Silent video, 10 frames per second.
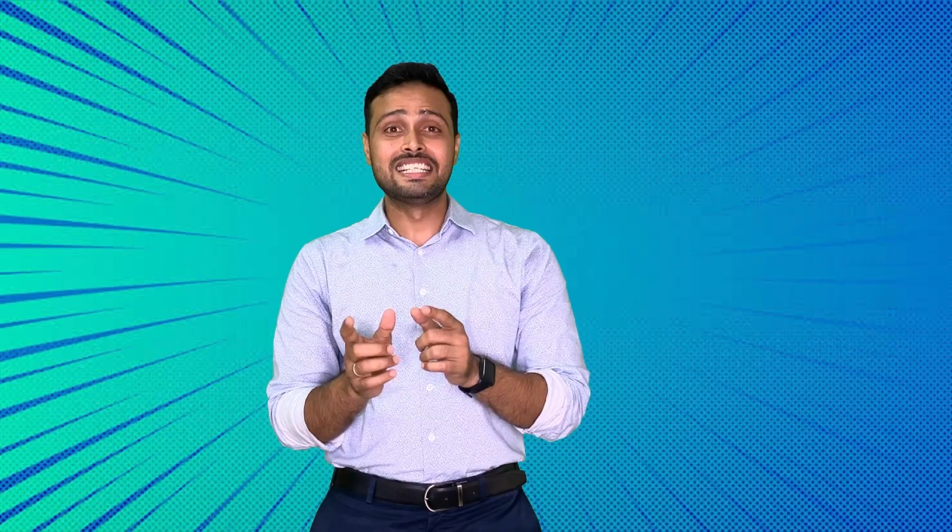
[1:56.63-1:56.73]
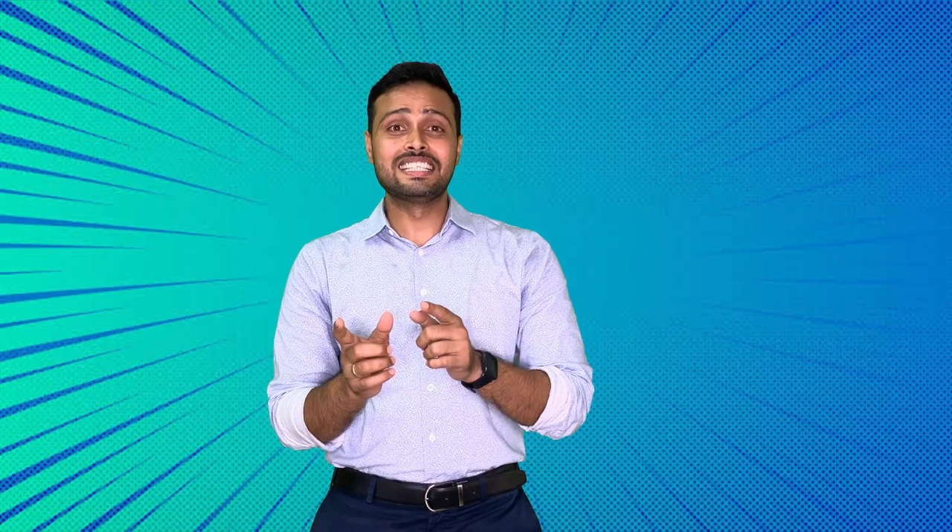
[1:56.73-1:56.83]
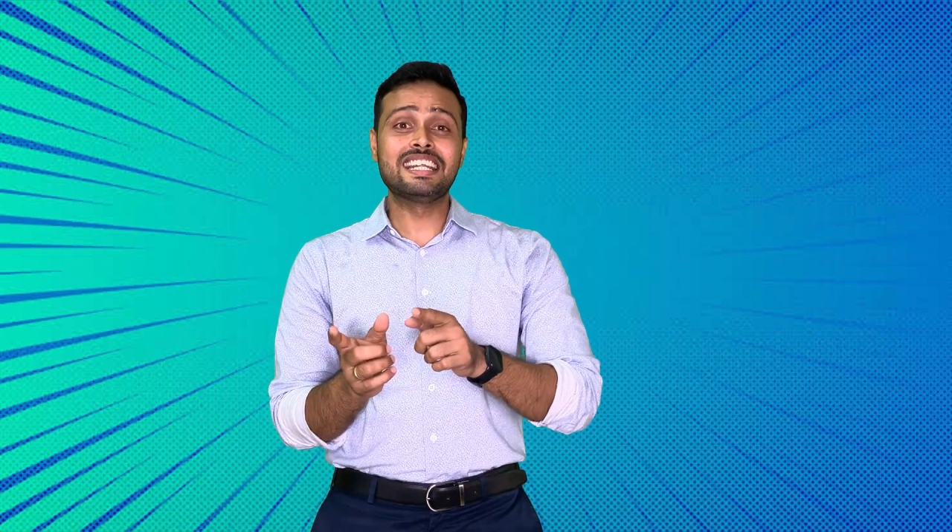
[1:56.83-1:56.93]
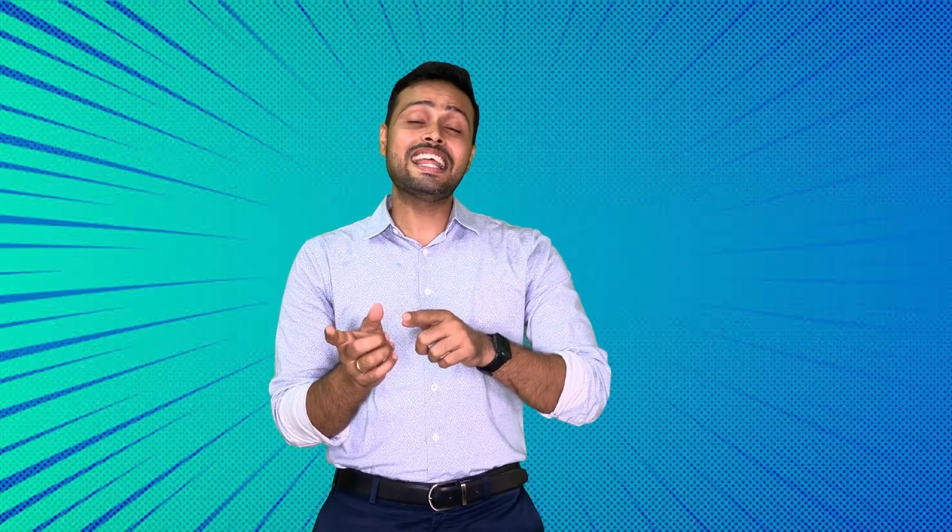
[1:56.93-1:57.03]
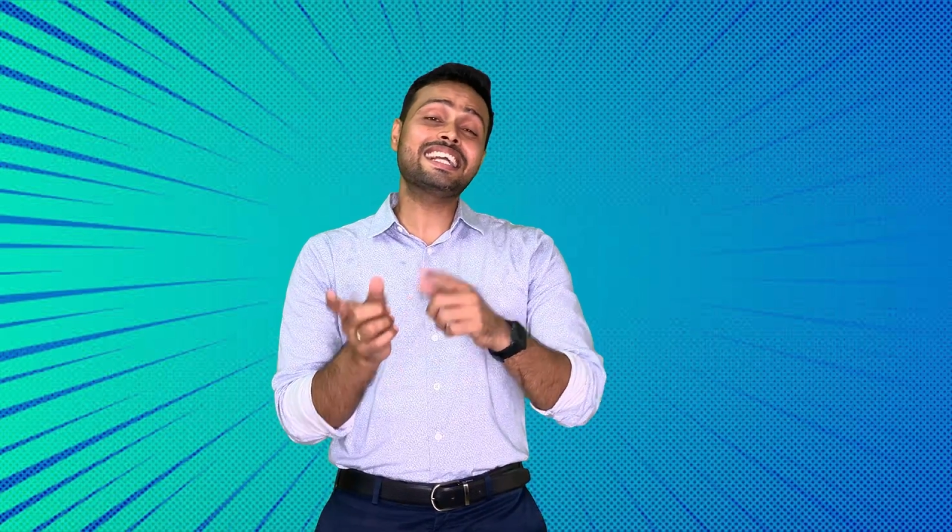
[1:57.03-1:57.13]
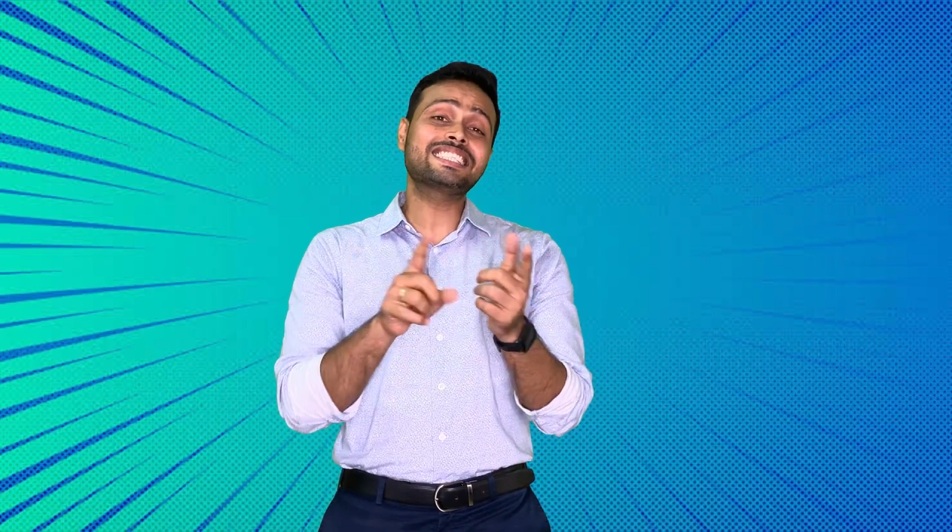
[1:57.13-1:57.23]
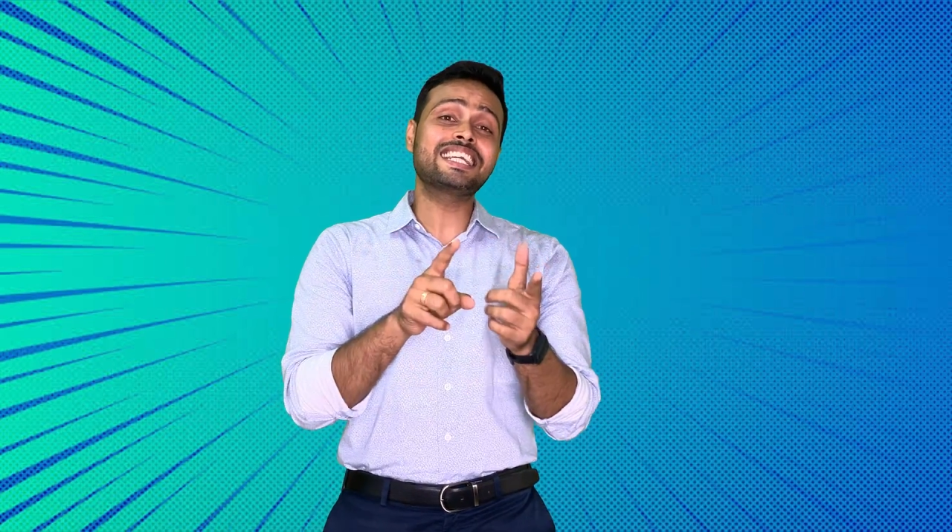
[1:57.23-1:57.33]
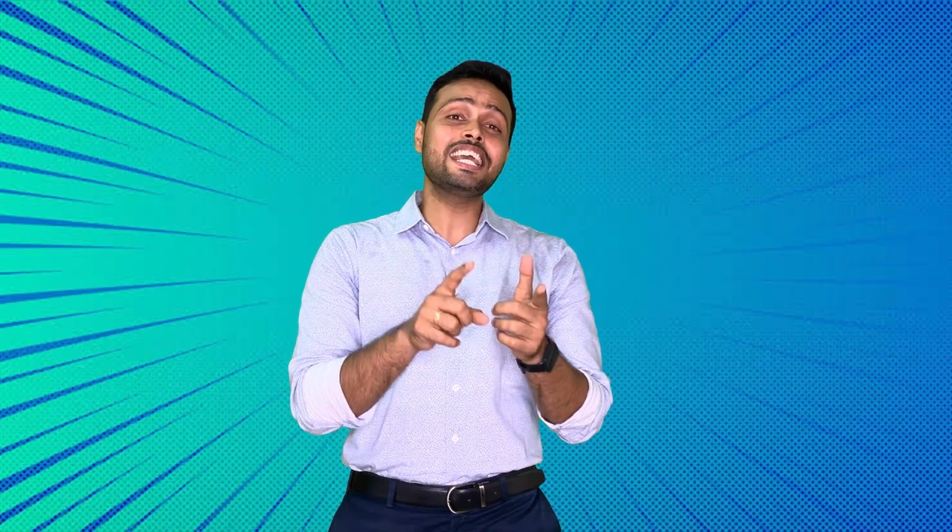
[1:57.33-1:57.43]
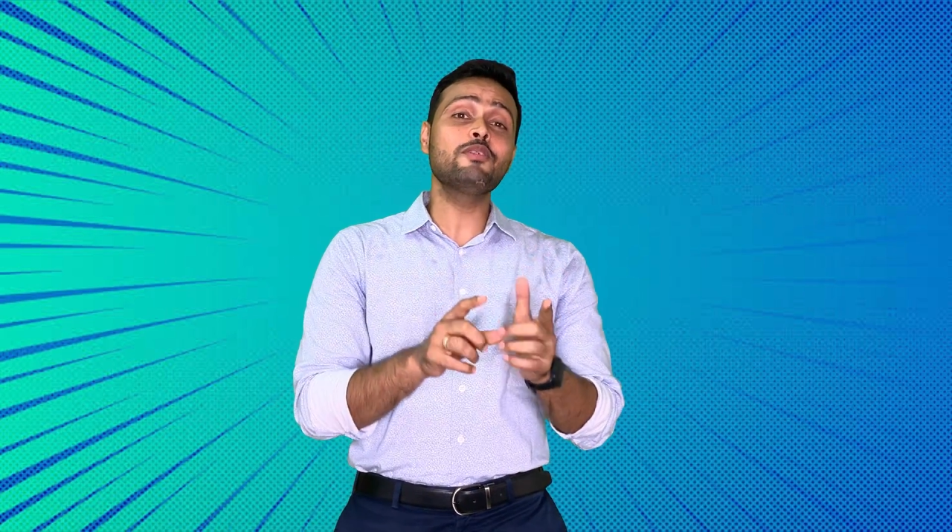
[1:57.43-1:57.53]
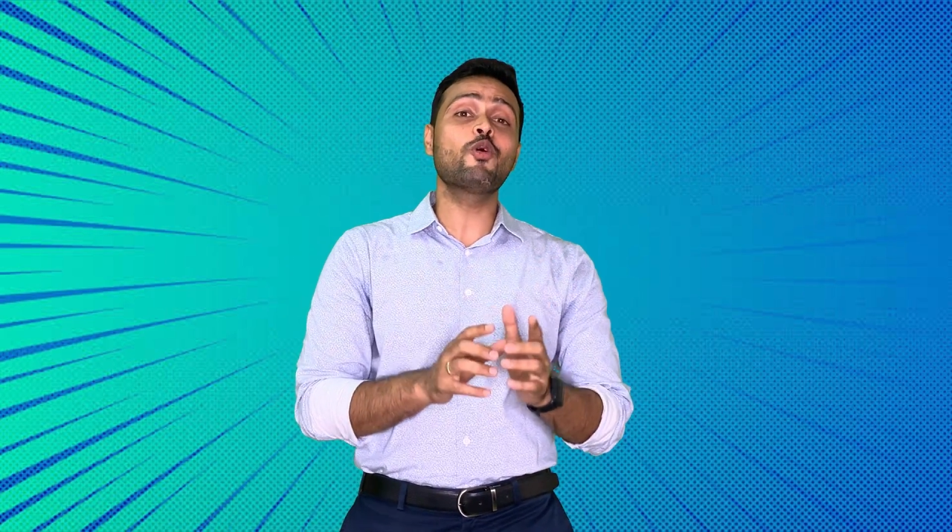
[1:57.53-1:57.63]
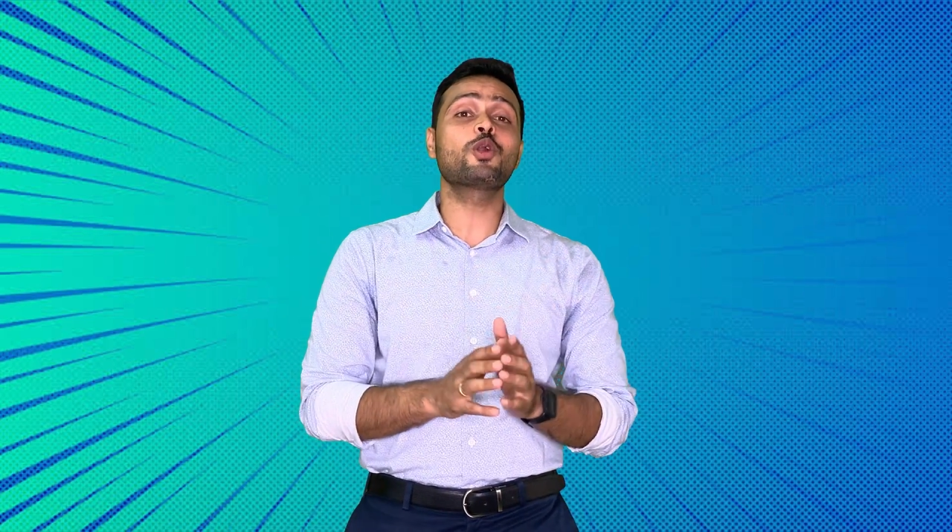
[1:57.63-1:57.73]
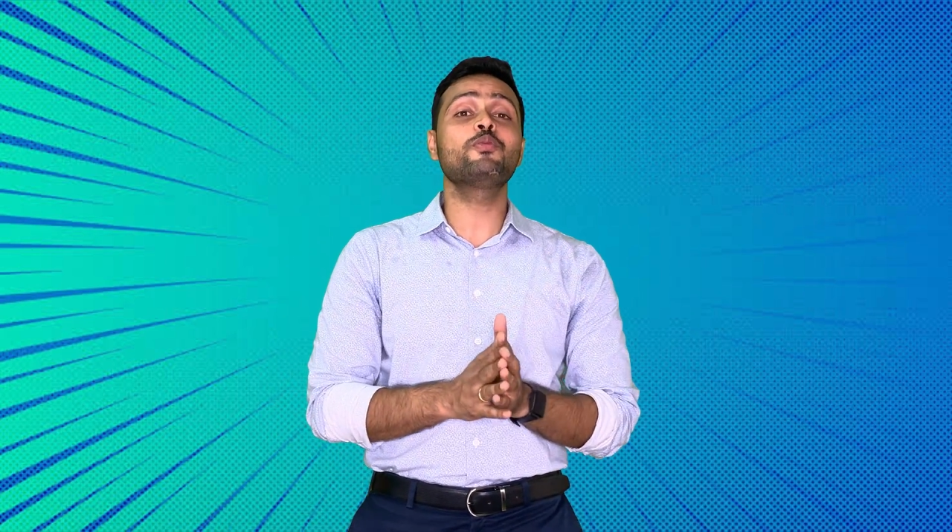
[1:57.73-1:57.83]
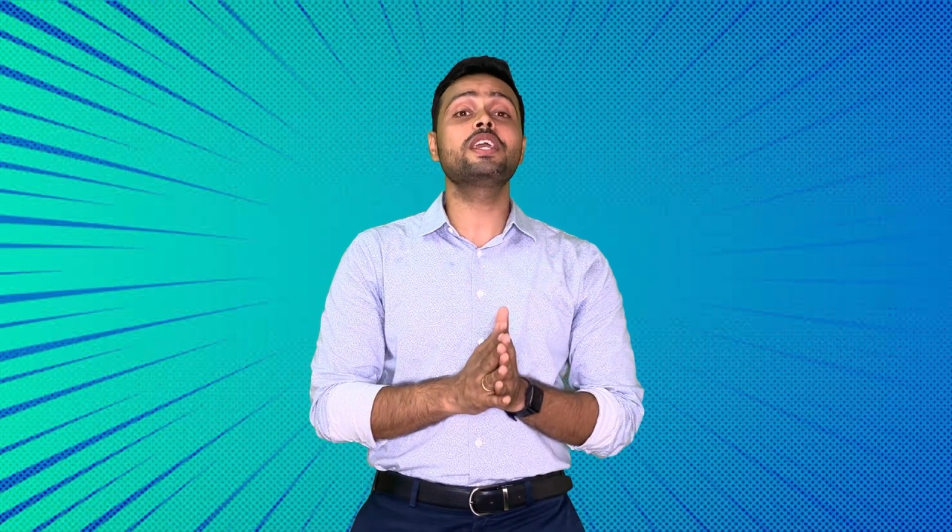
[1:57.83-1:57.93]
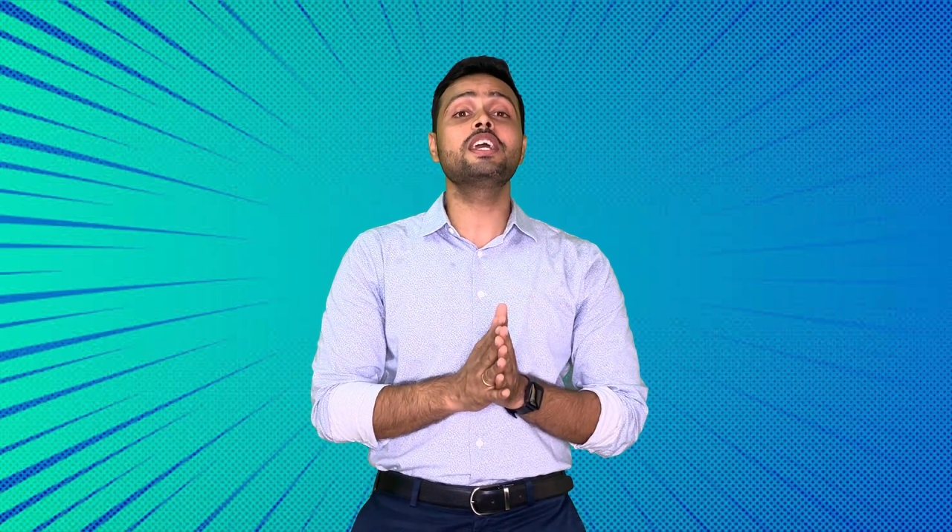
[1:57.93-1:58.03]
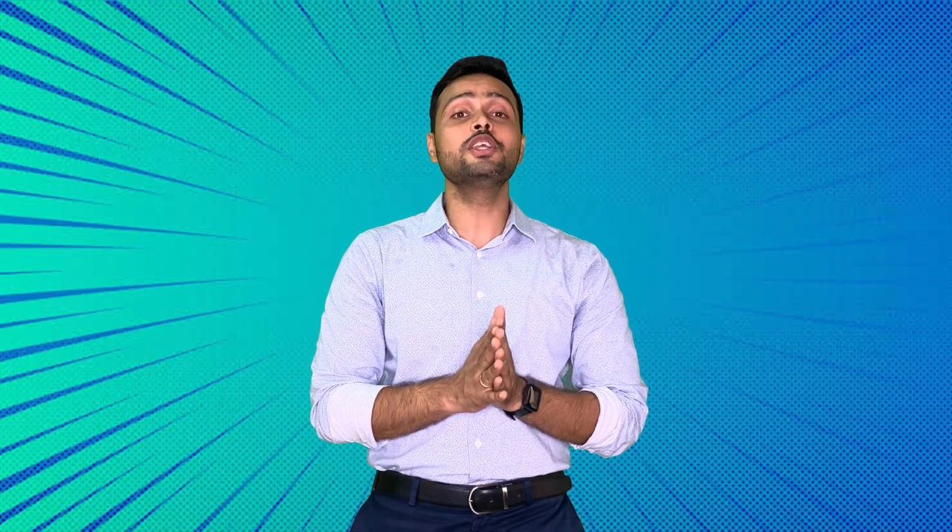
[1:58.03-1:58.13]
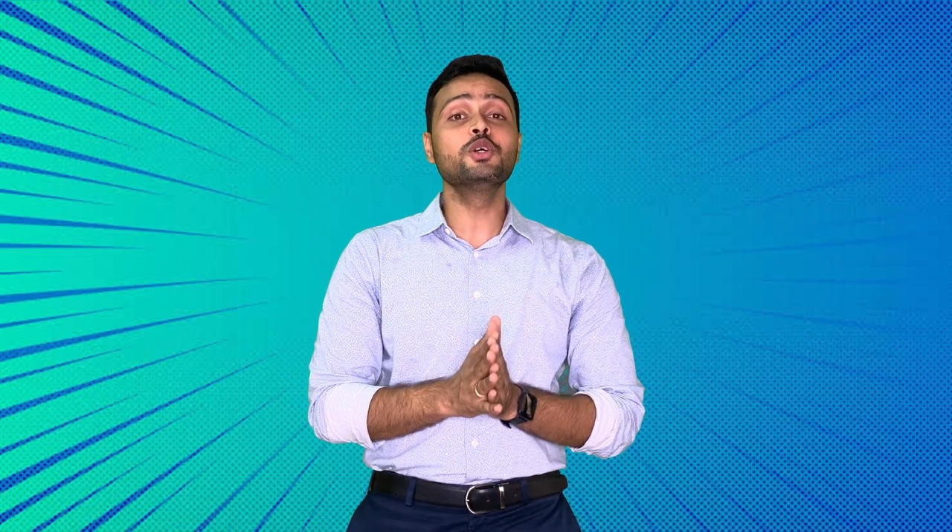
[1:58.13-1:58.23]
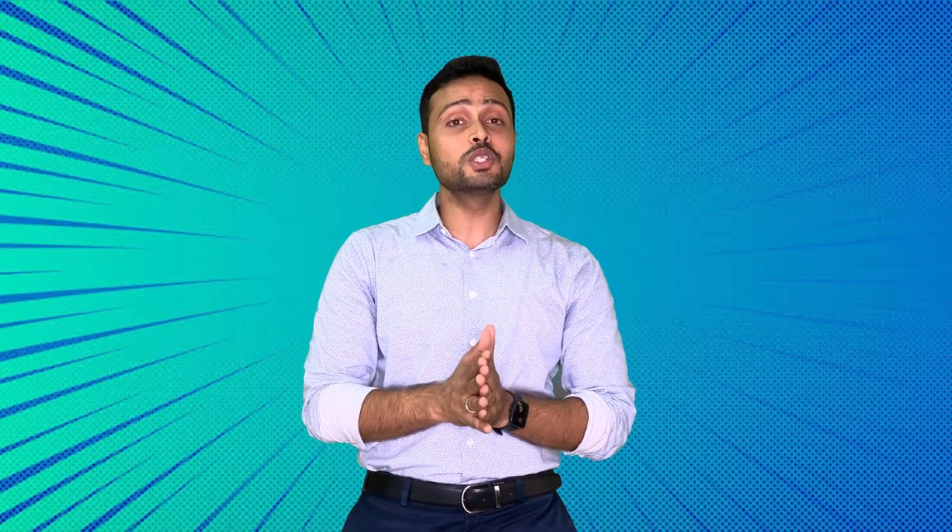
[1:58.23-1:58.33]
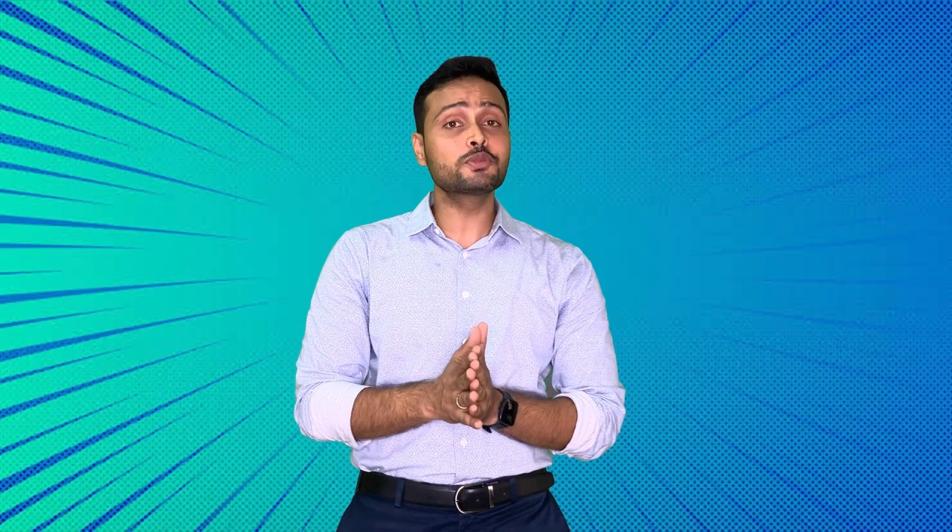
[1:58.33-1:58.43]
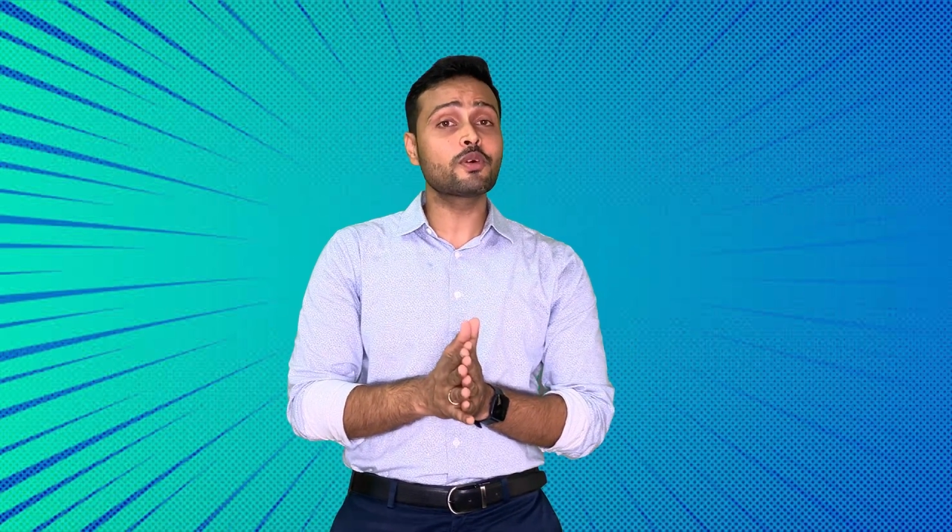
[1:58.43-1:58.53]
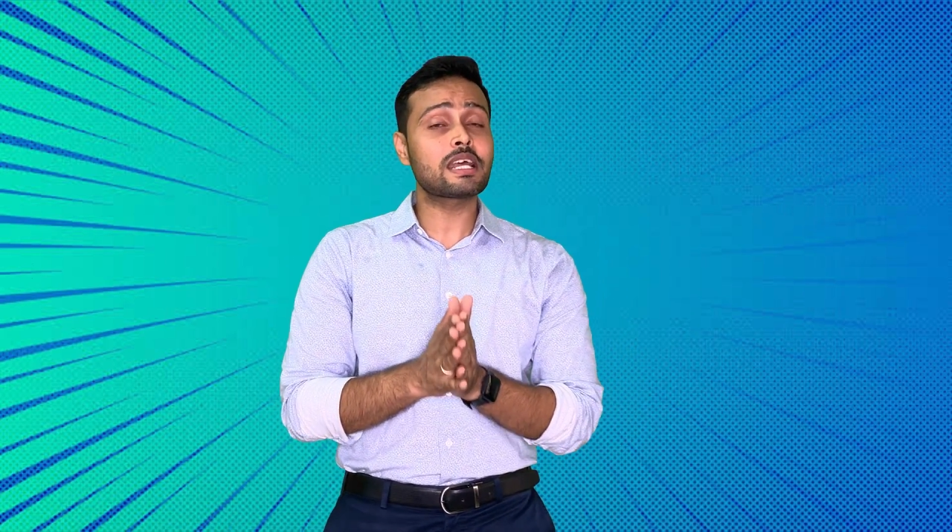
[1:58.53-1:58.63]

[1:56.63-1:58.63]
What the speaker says: The next scale what we can use for